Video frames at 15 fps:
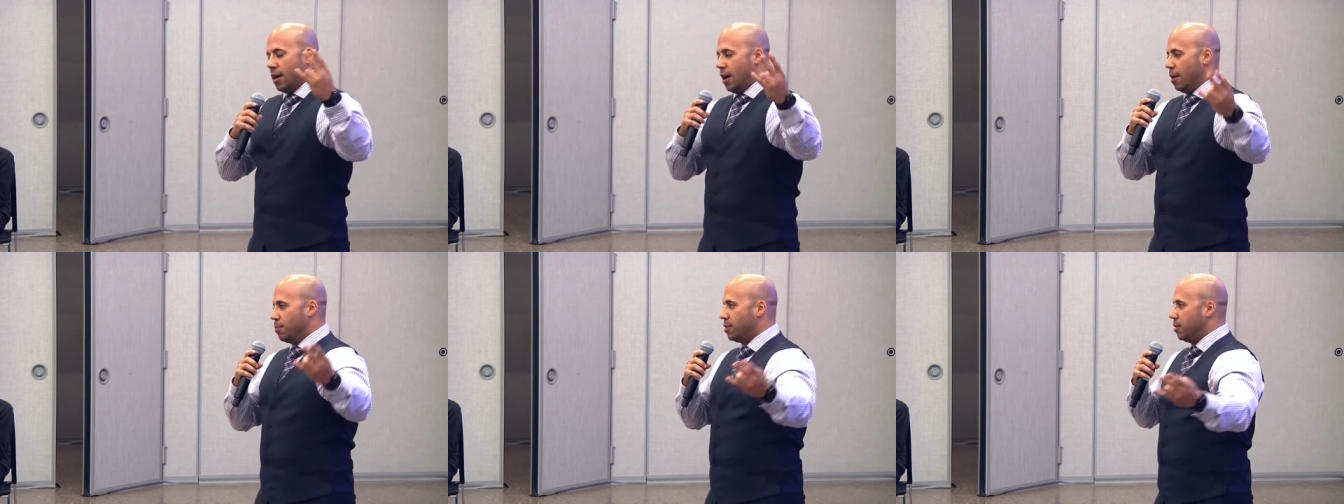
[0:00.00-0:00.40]

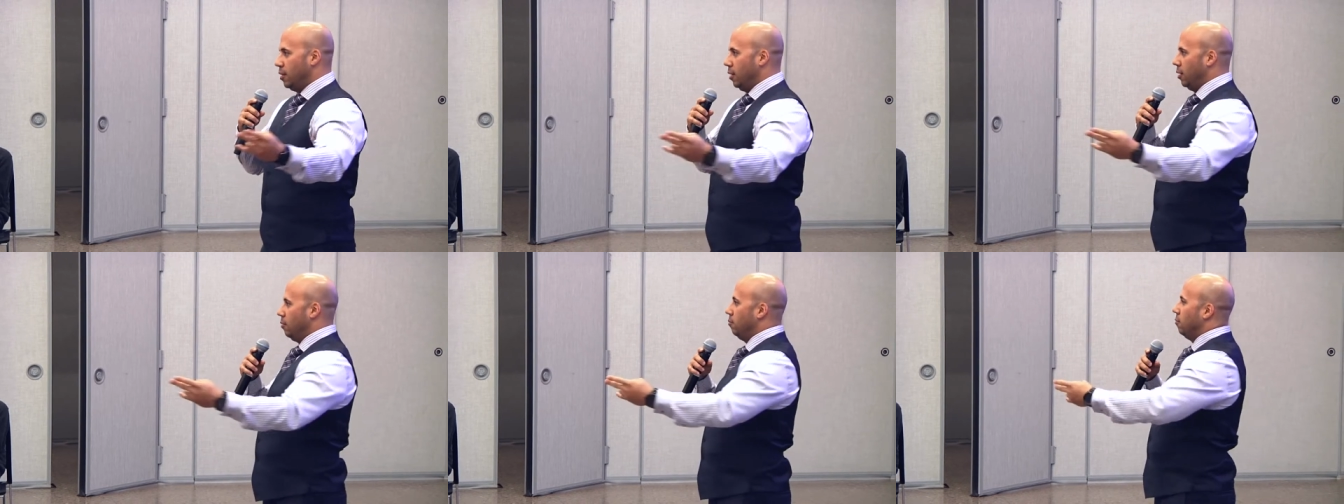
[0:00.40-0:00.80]

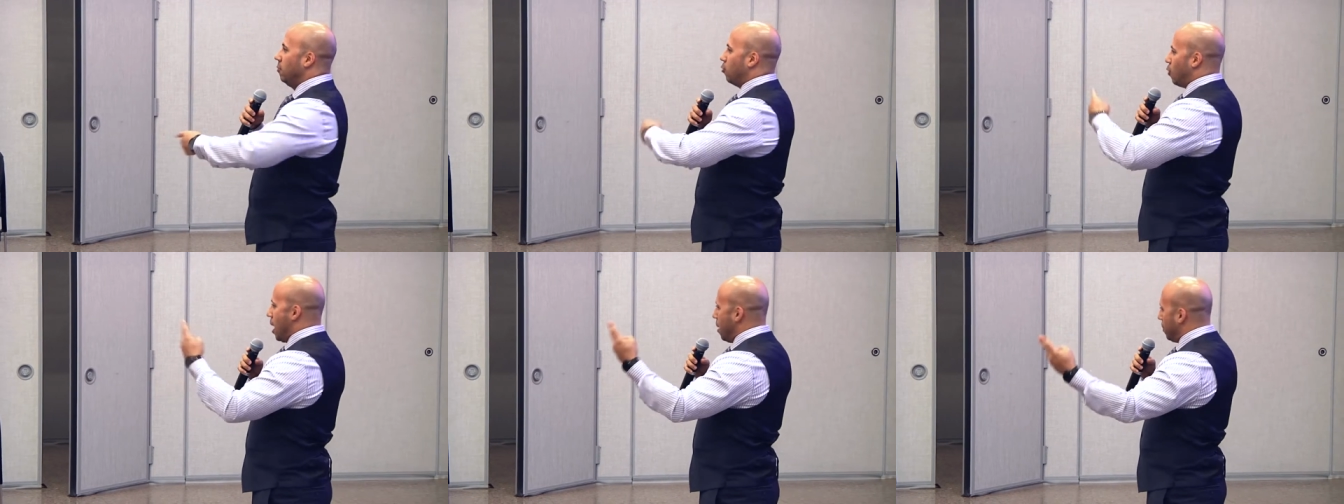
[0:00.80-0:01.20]

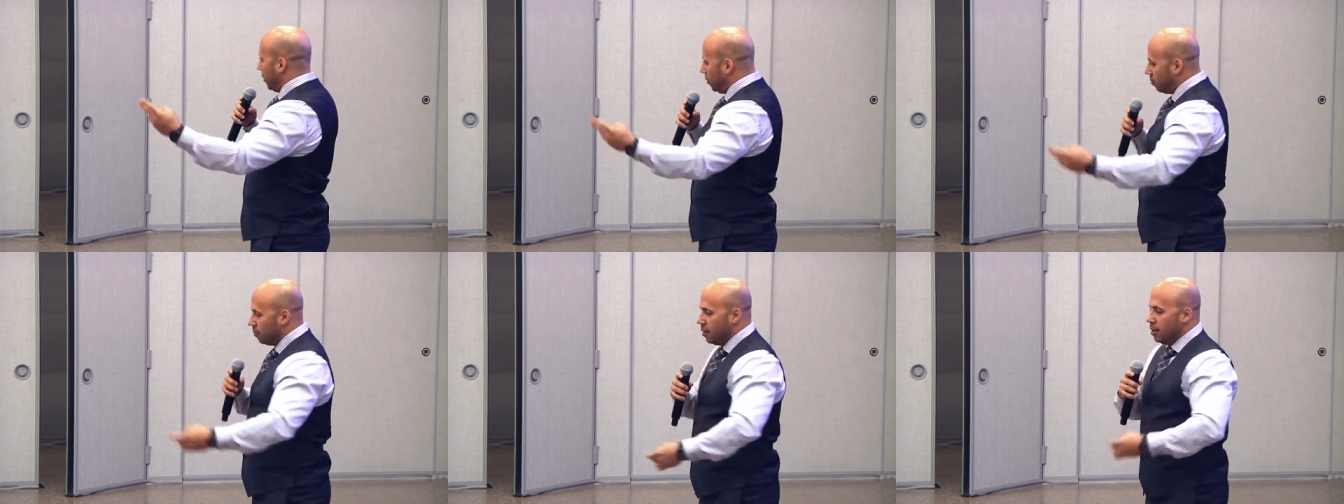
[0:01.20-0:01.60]
MCing,
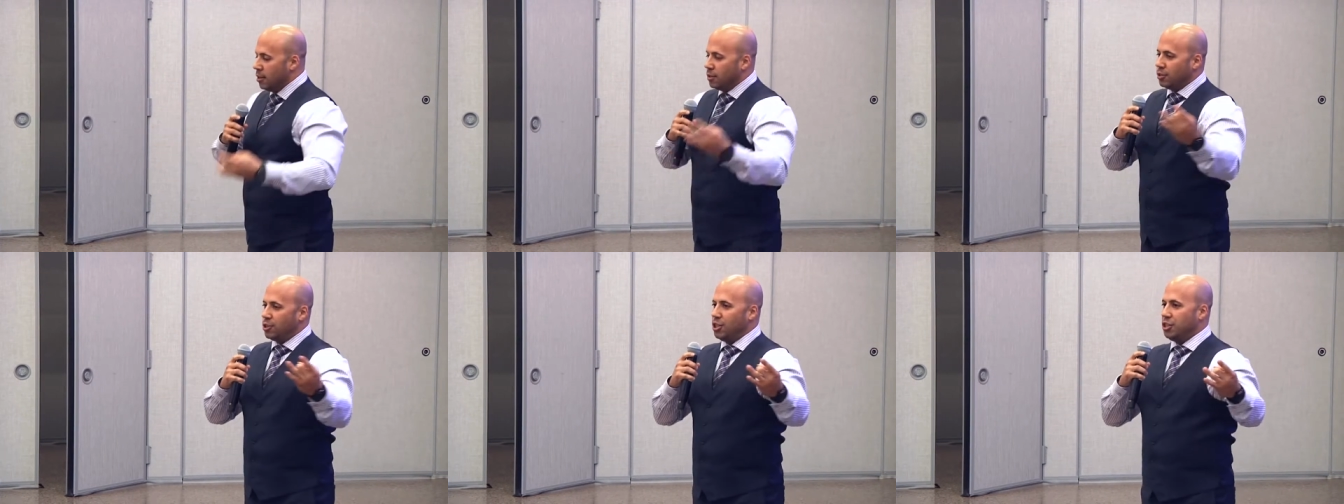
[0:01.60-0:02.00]

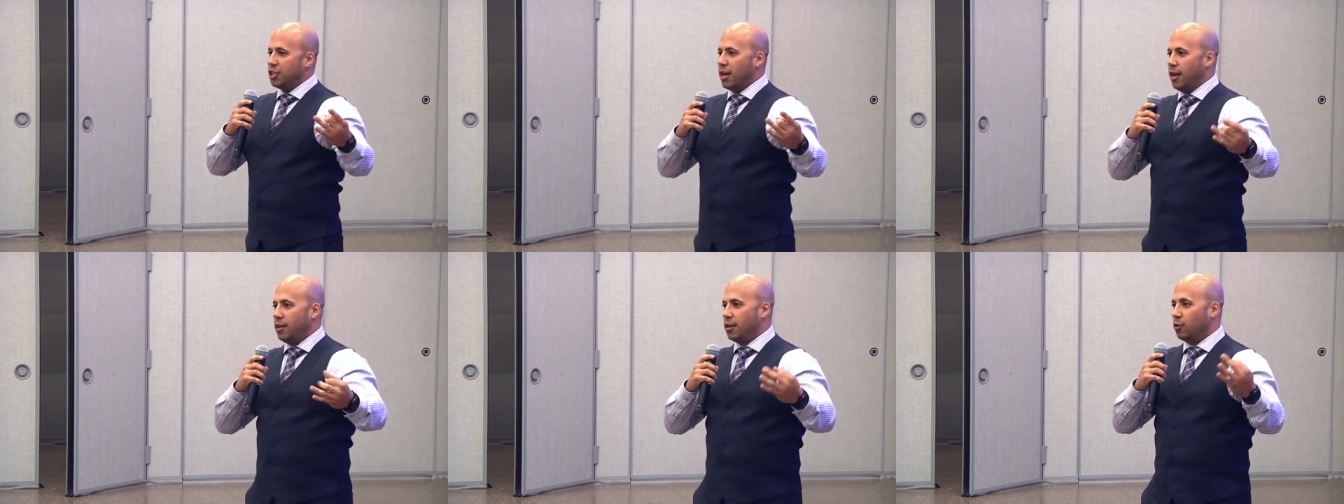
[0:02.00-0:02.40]
rapping,
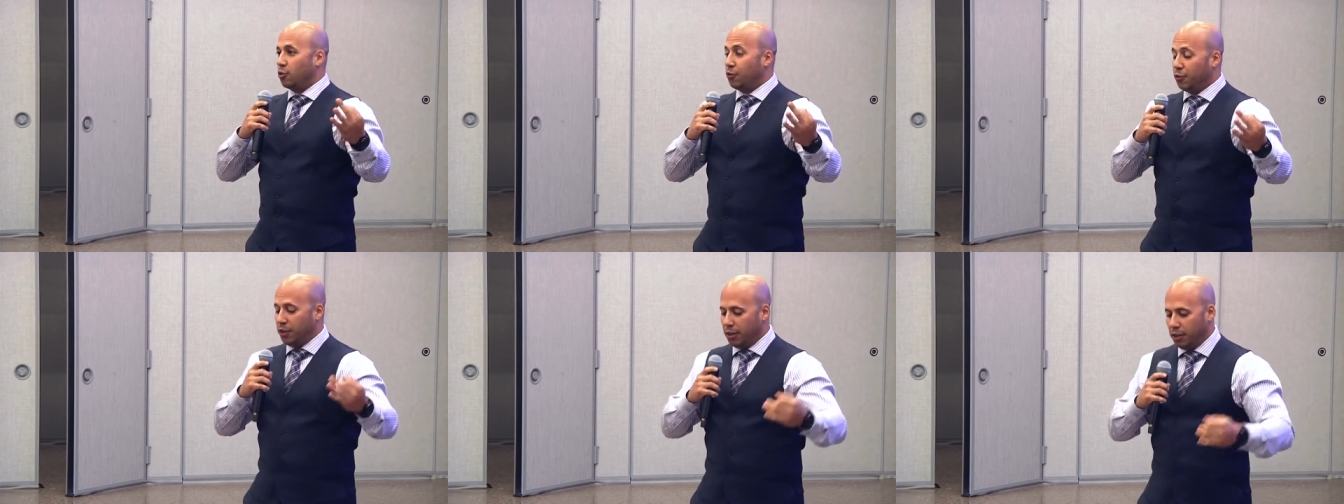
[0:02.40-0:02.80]
DJing, and
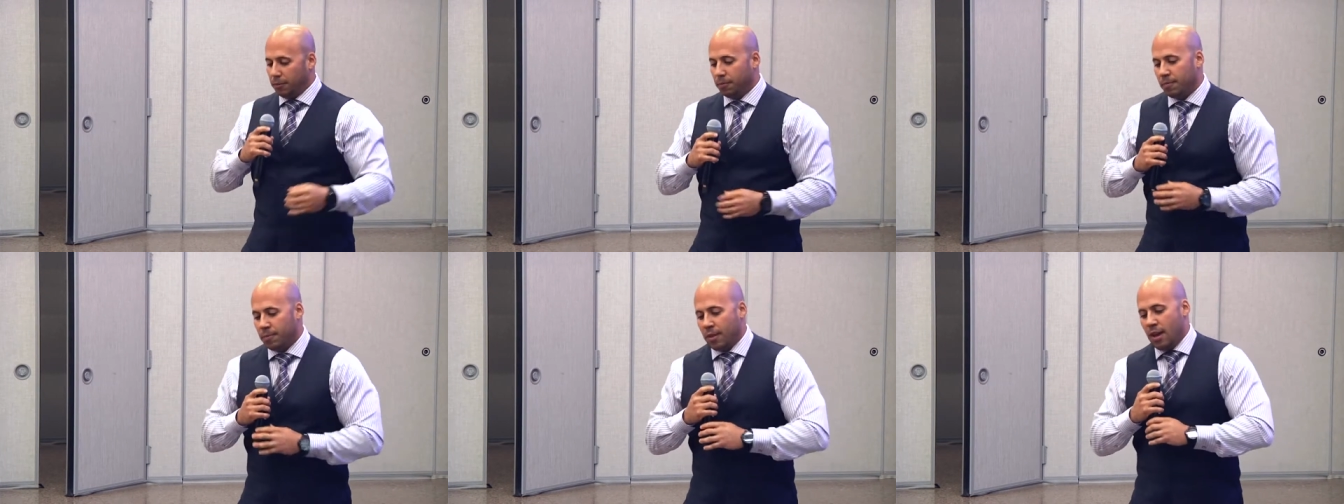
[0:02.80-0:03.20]

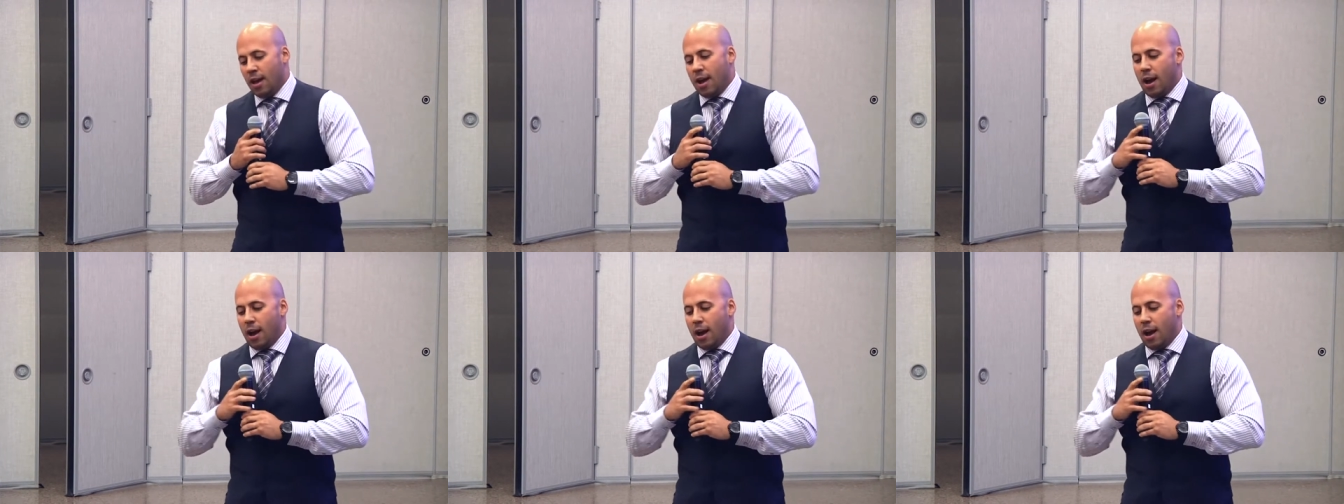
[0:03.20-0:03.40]
graffiti.